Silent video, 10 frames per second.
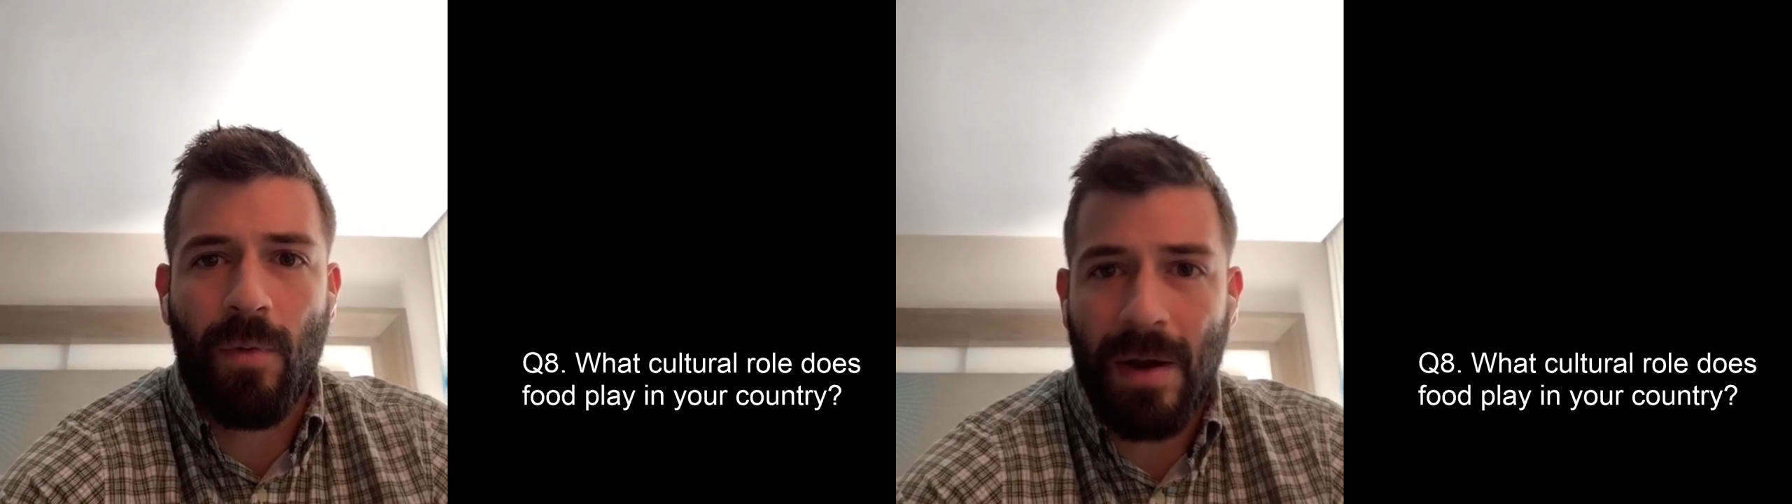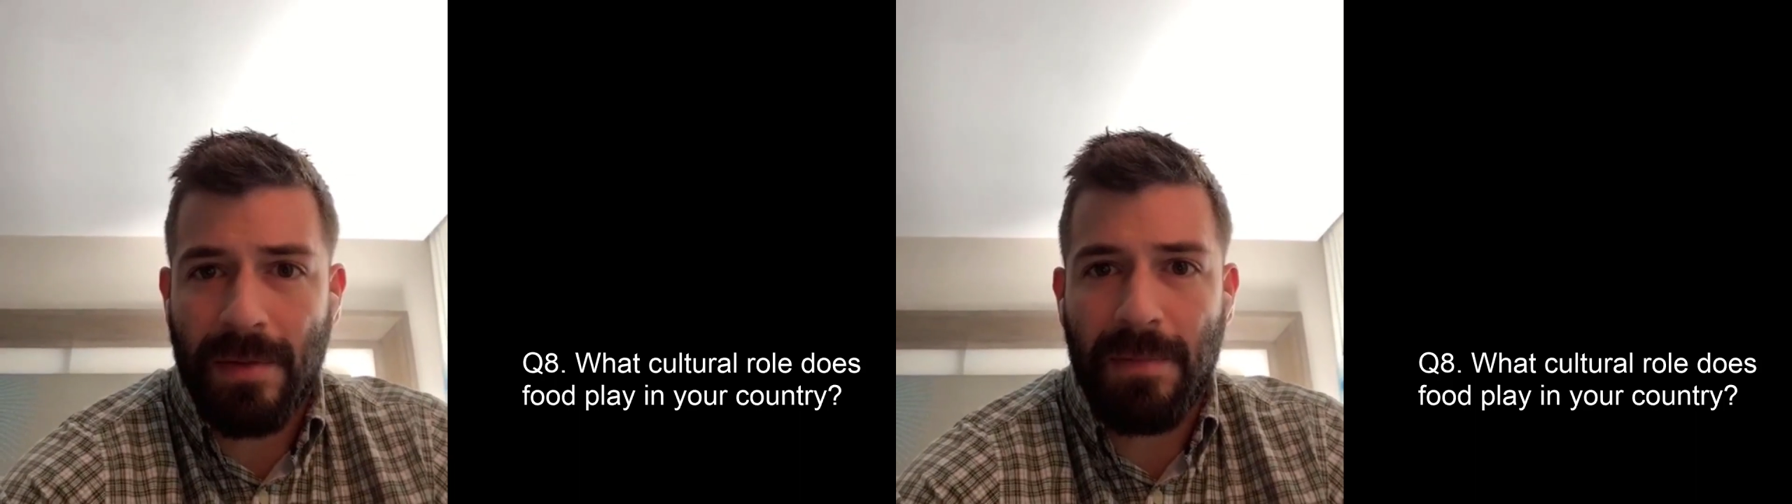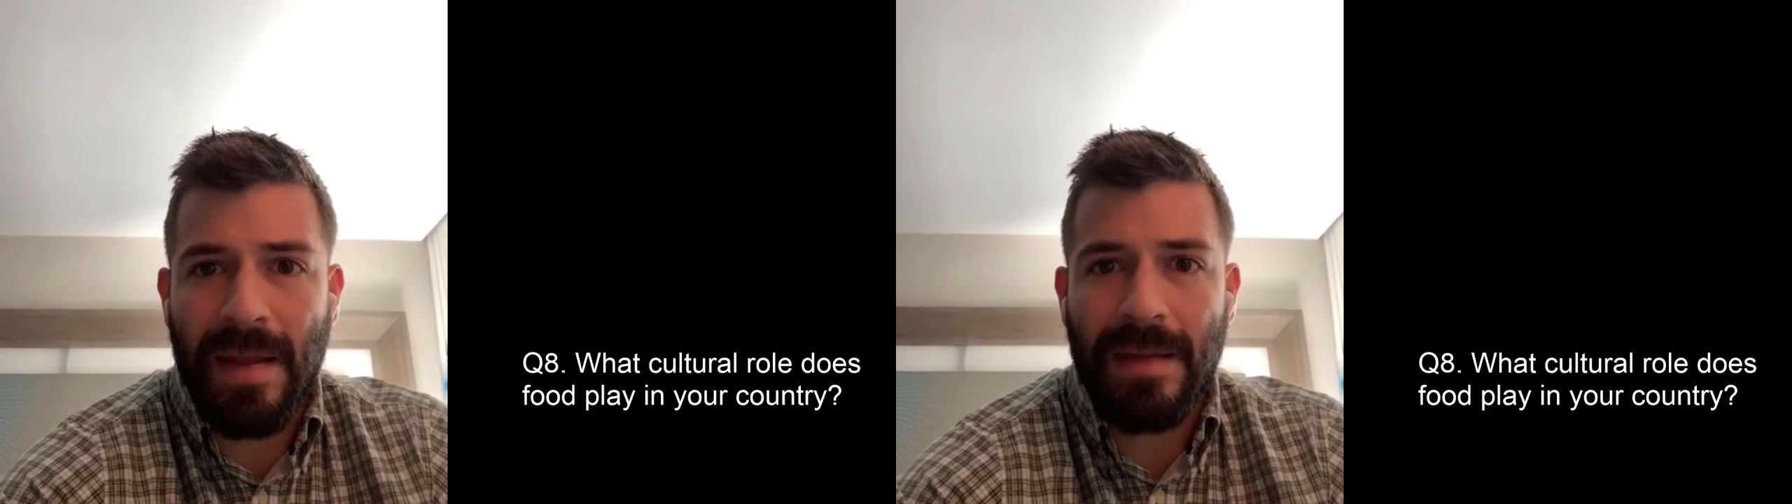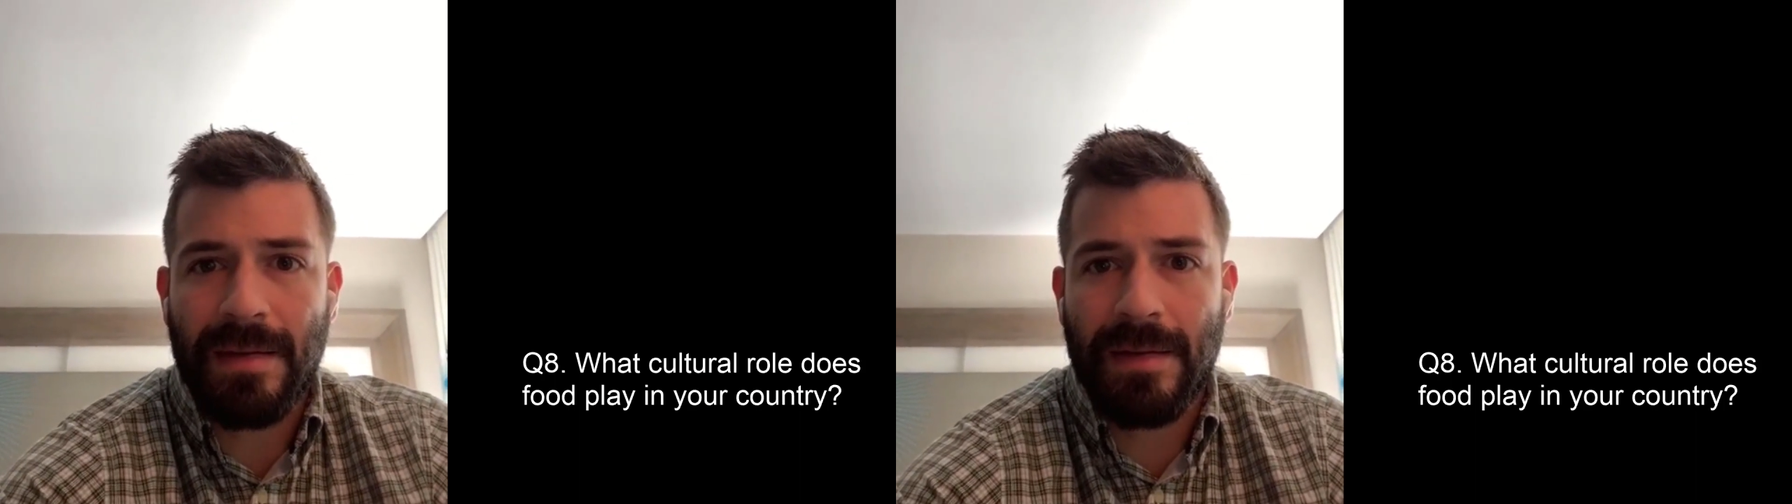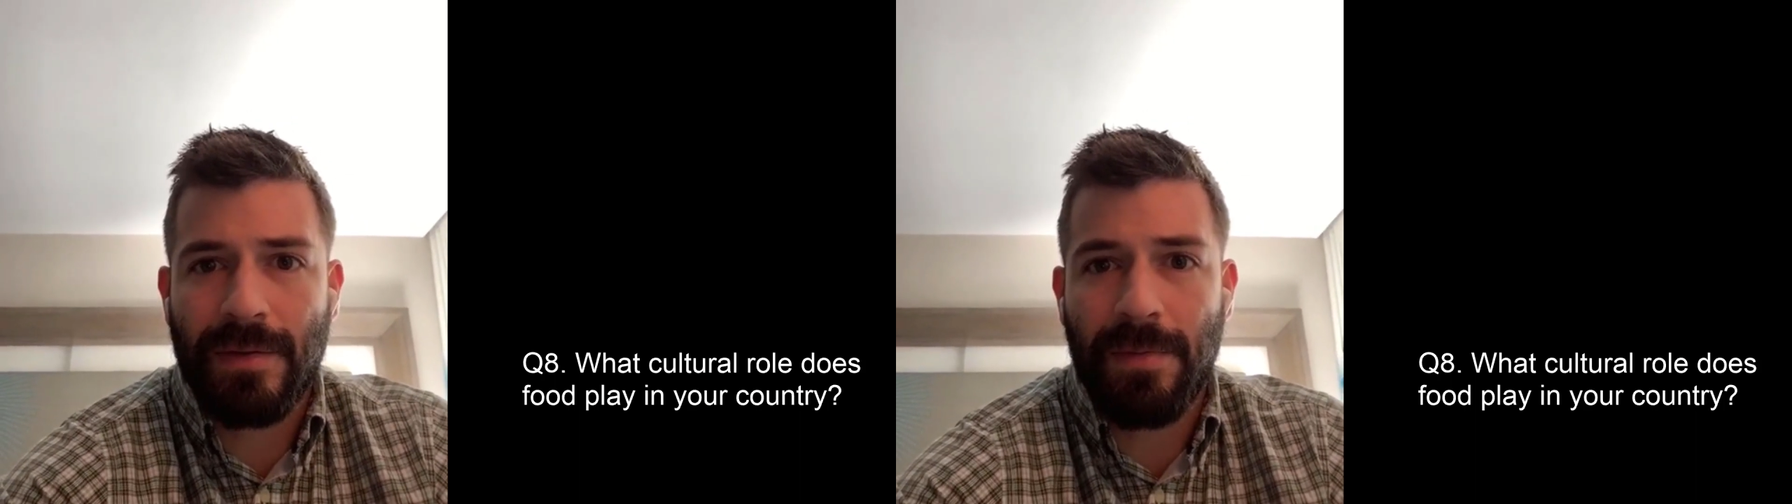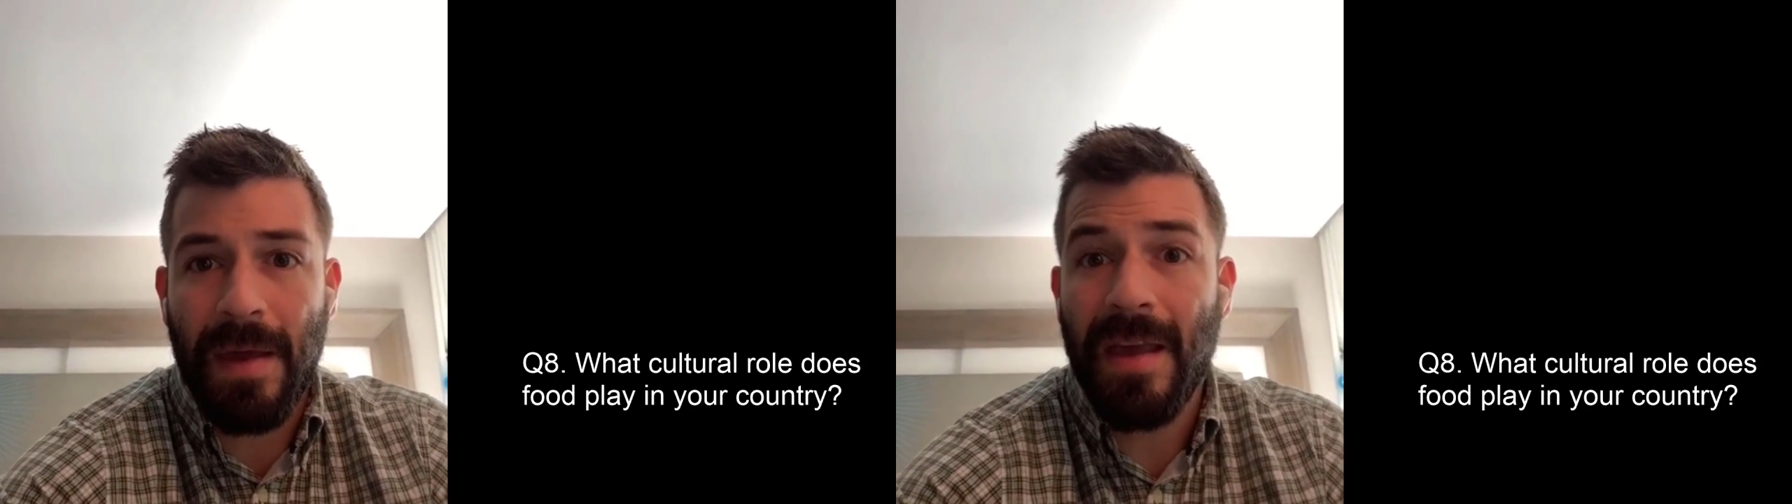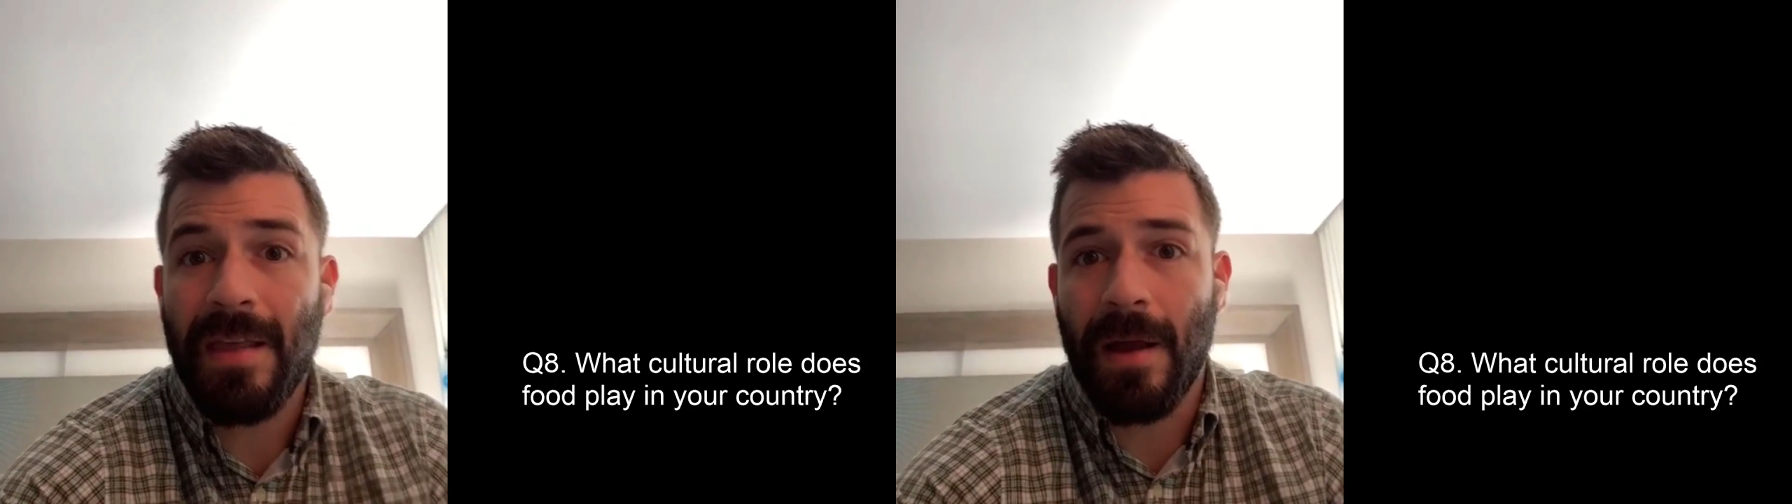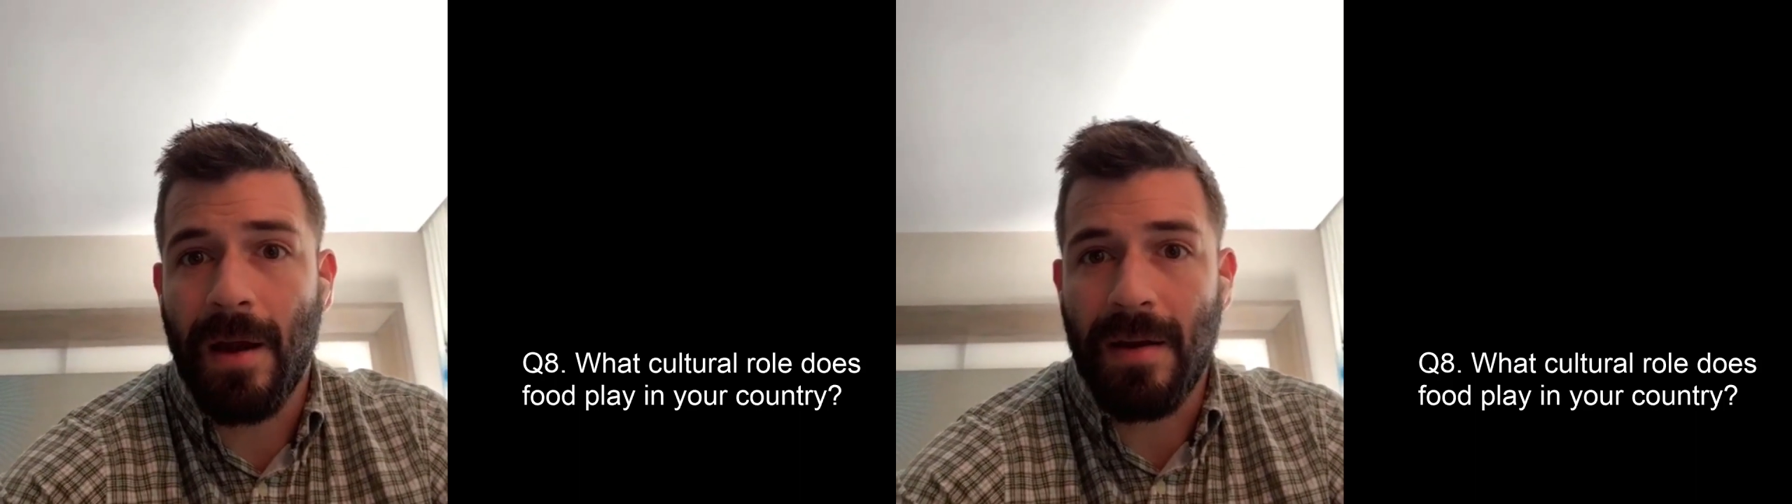what it means to be
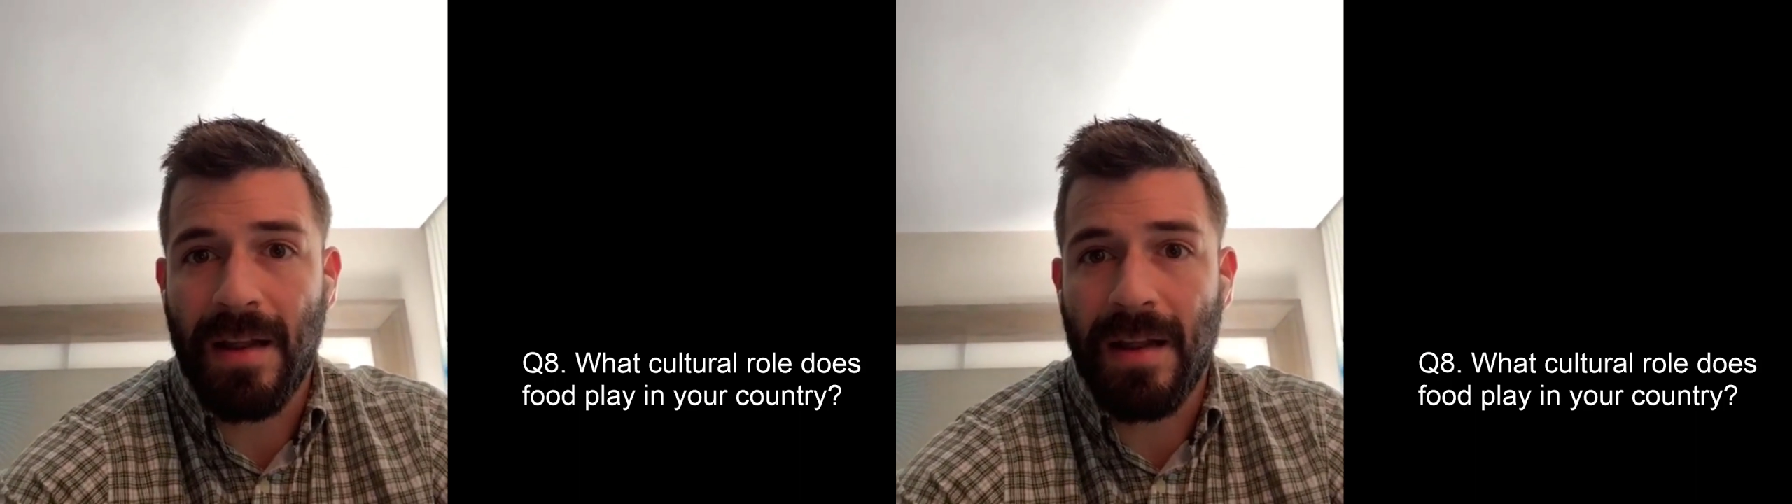there in